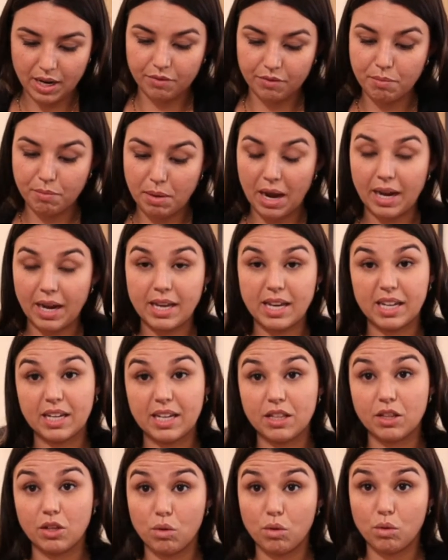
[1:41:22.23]
packing in the
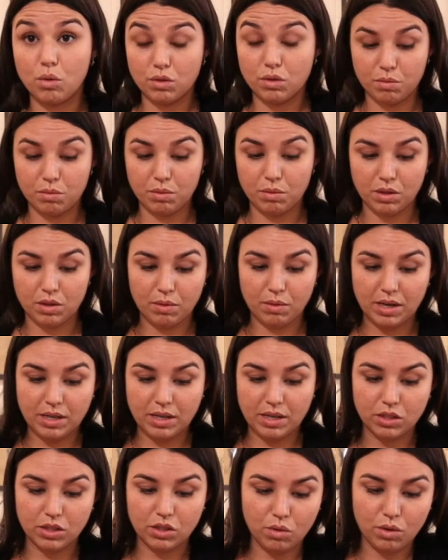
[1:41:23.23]
holes with the rest of the
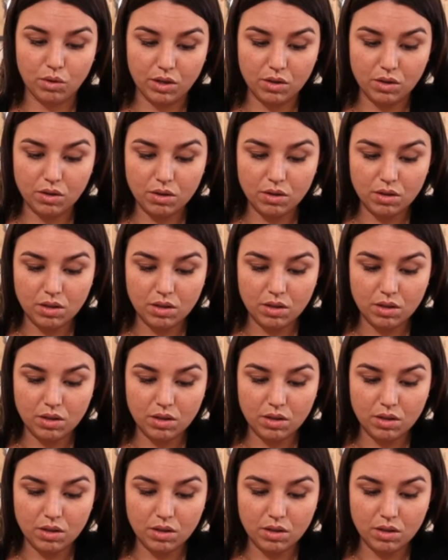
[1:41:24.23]
soil.